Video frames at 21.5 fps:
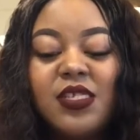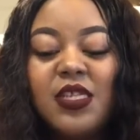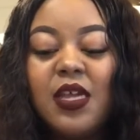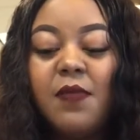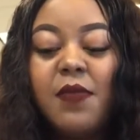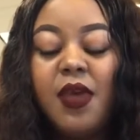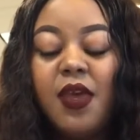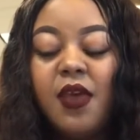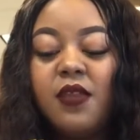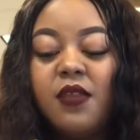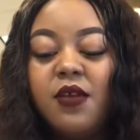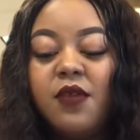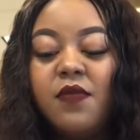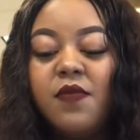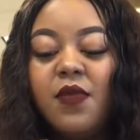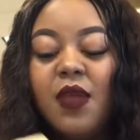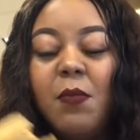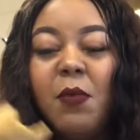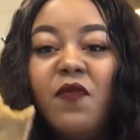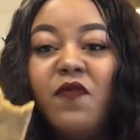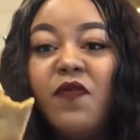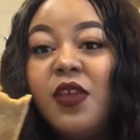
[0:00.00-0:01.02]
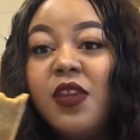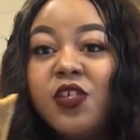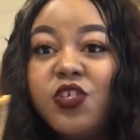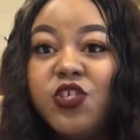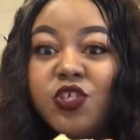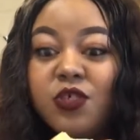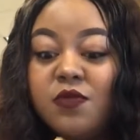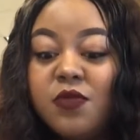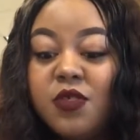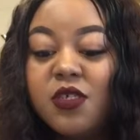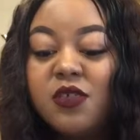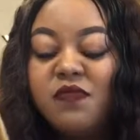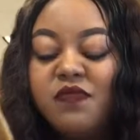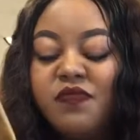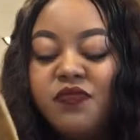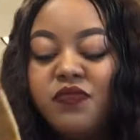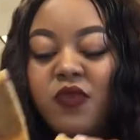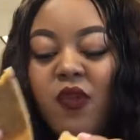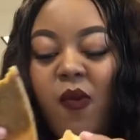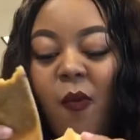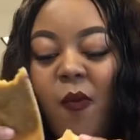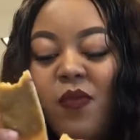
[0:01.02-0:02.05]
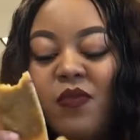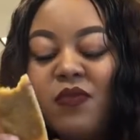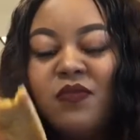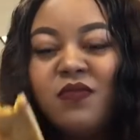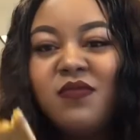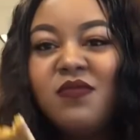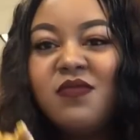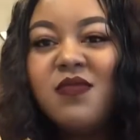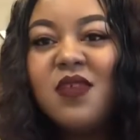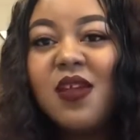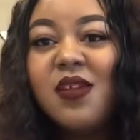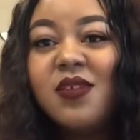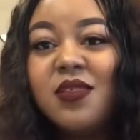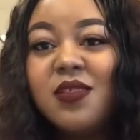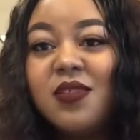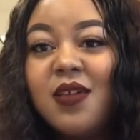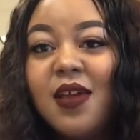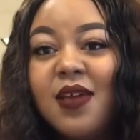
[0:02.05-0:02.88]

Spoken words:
Not bad though. I'm gonna finish it, but it's